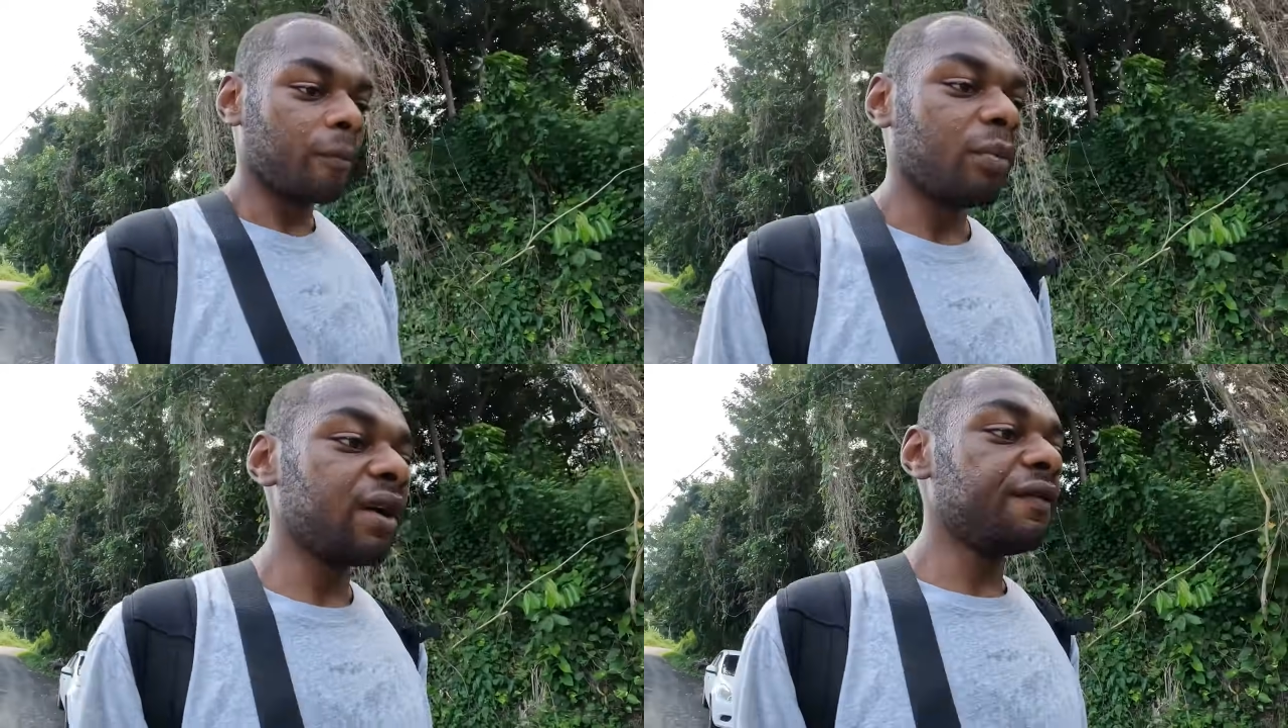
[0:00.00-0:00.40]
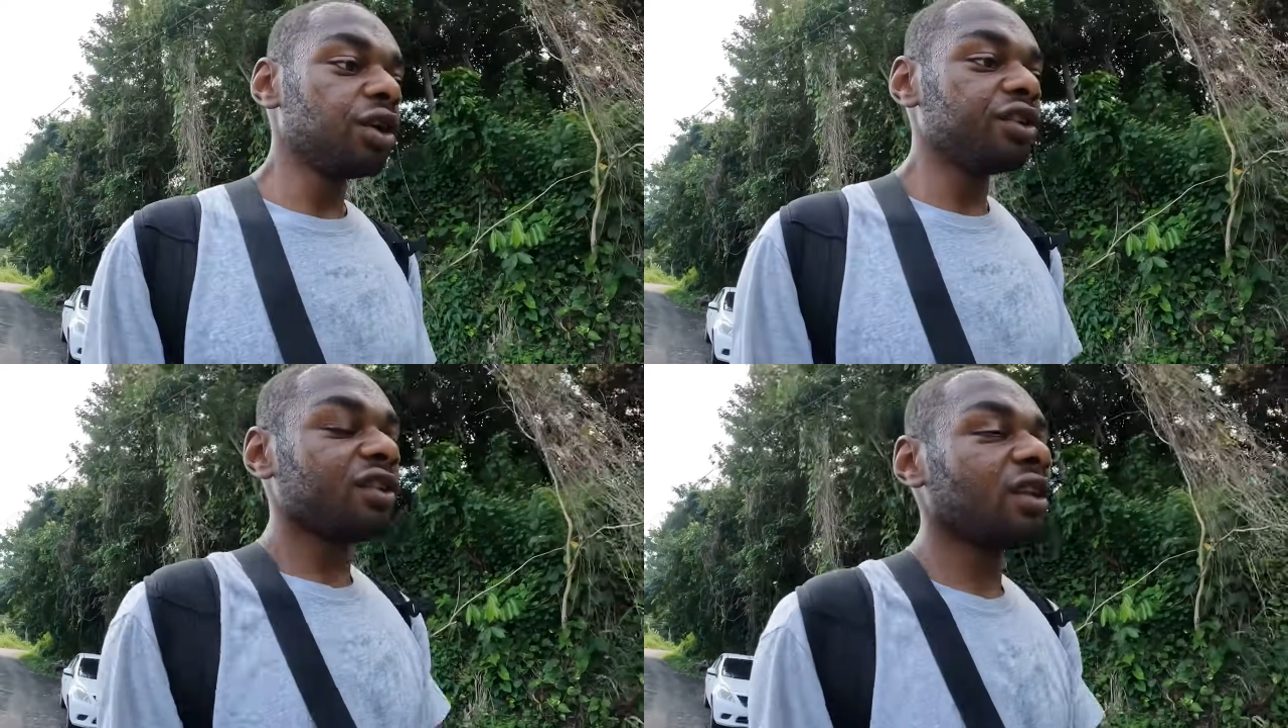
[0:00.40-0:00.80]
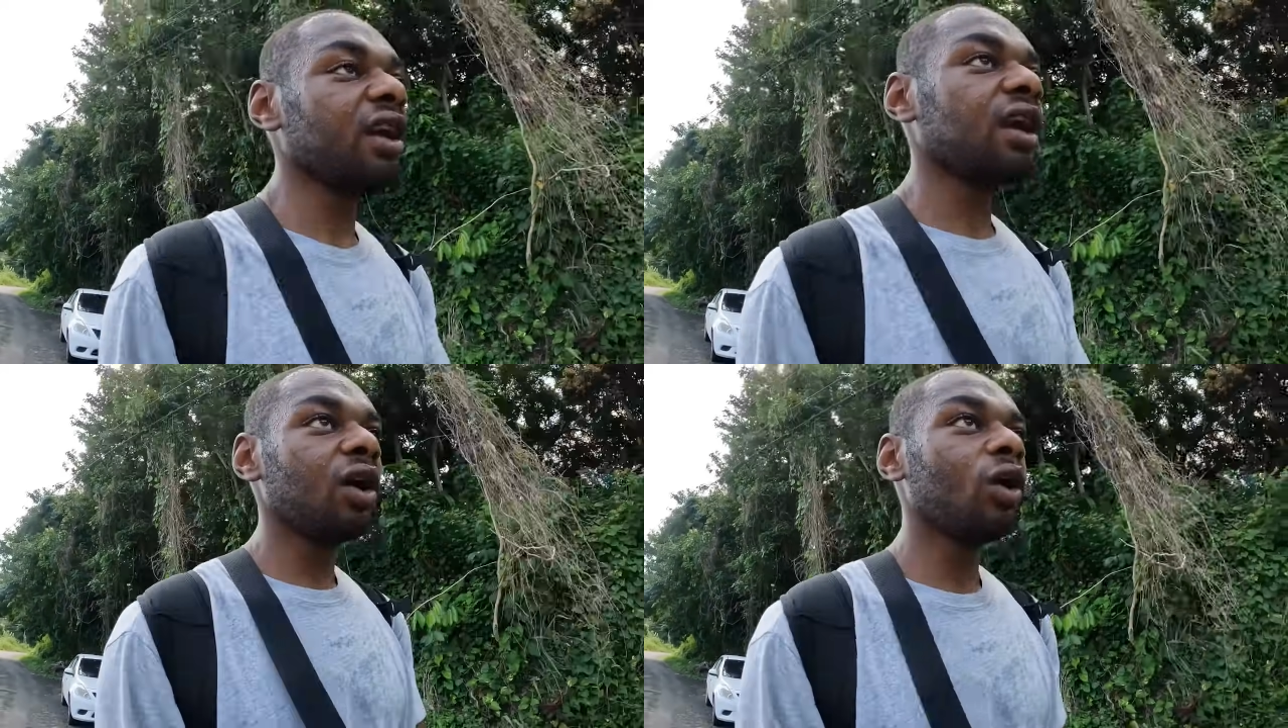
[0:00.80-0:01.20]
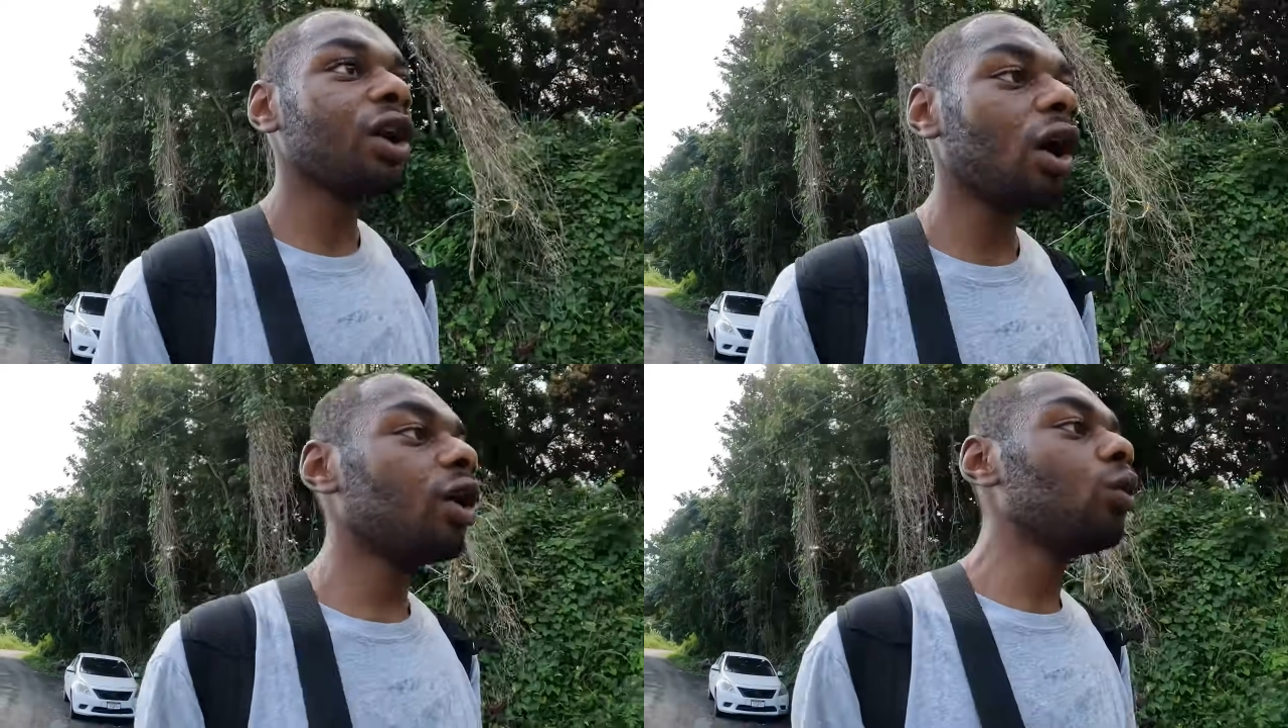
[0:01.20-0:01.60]
But if you're just here on
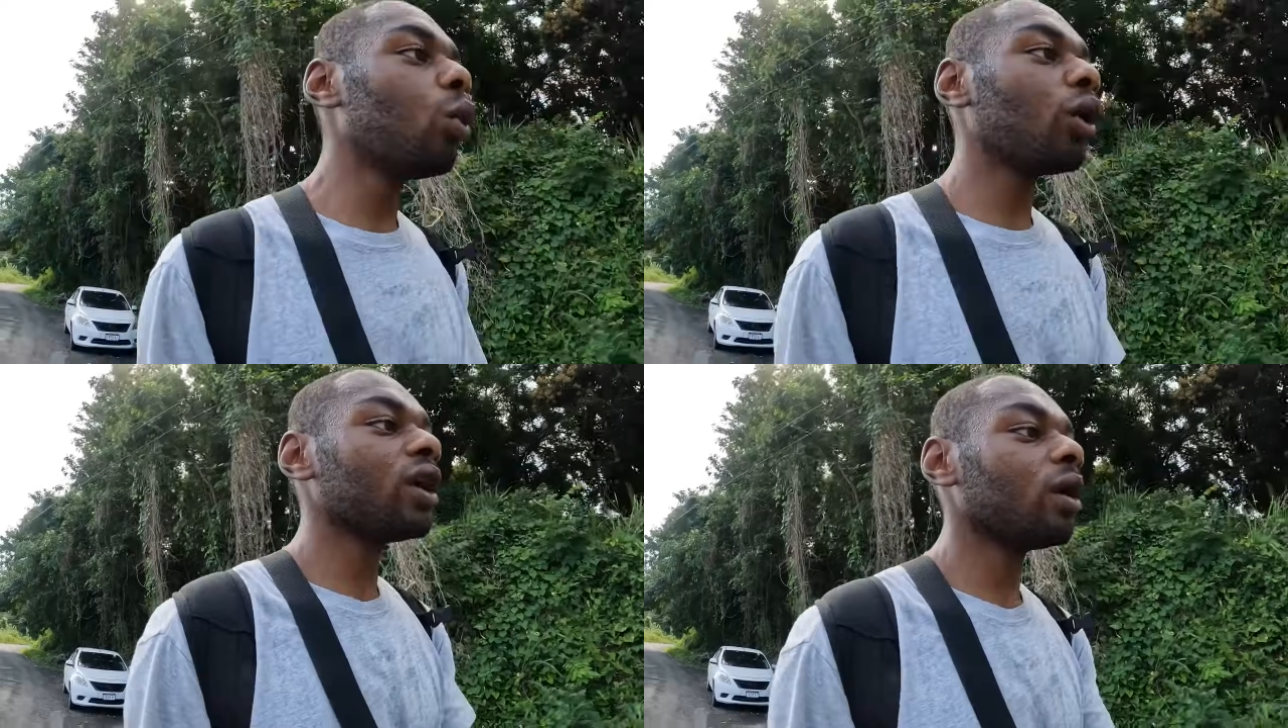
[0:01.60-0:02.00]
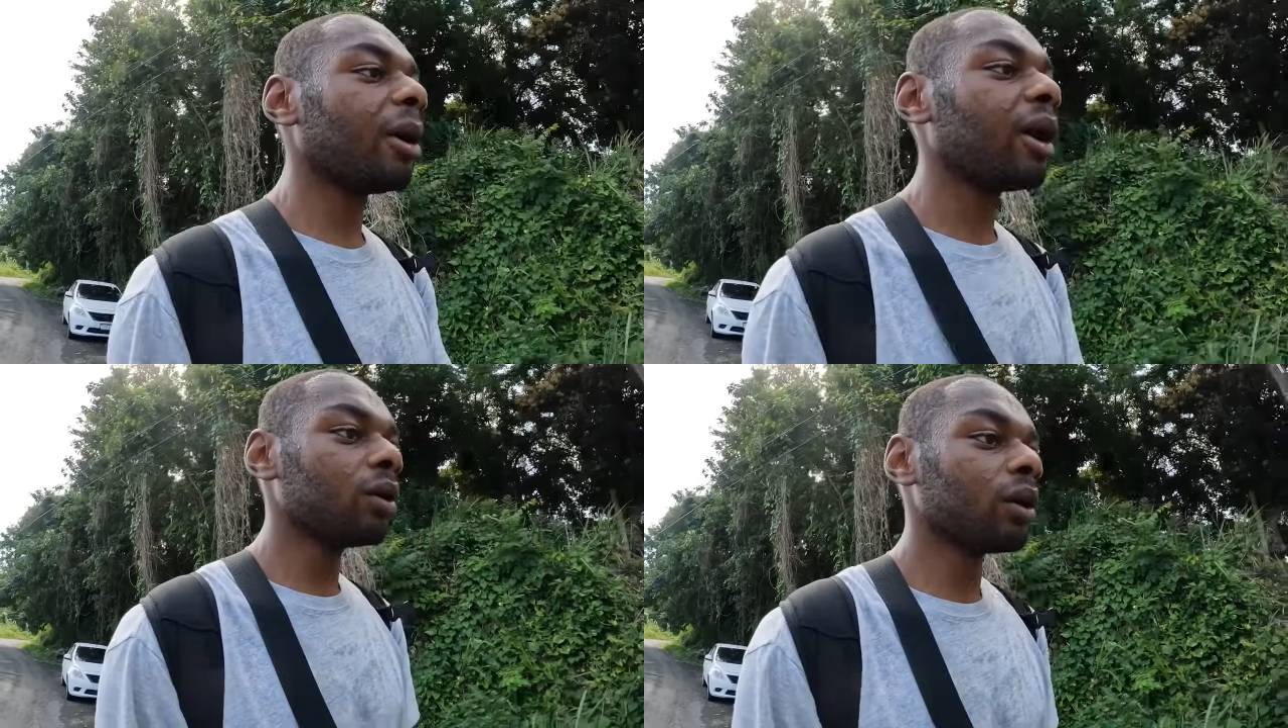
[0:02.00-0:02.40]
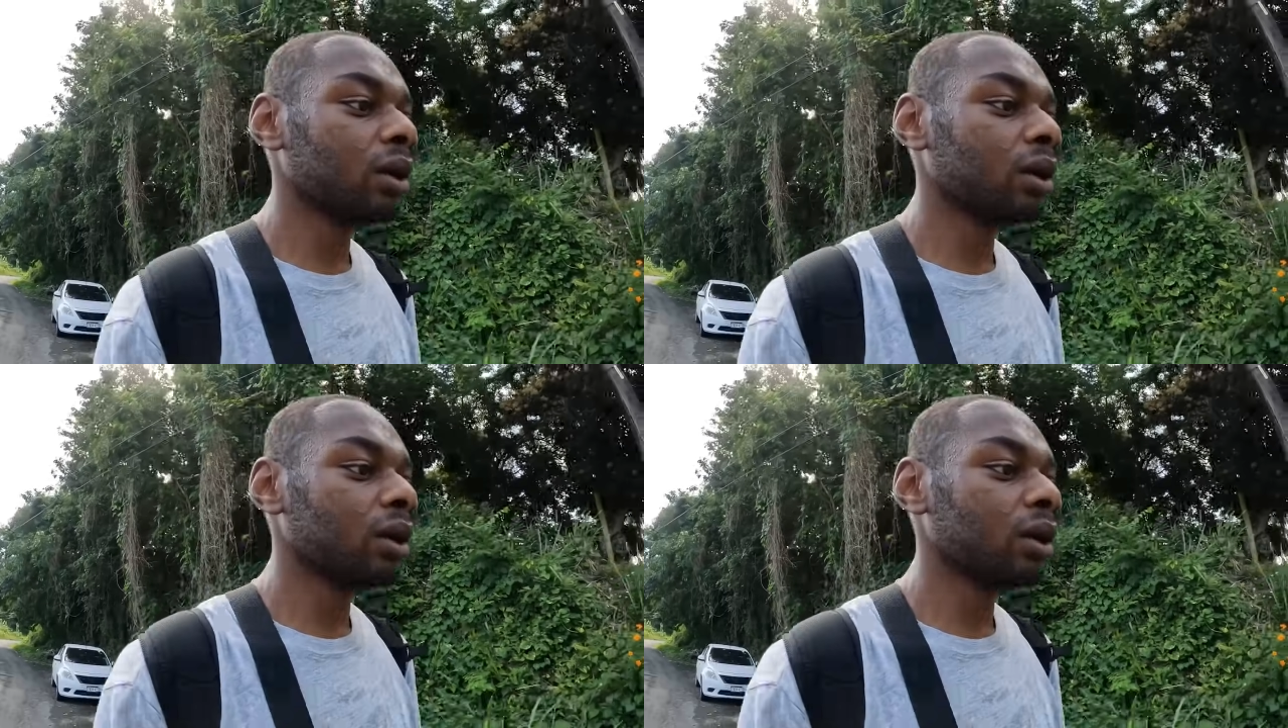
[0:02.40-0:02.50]
your own, walking about,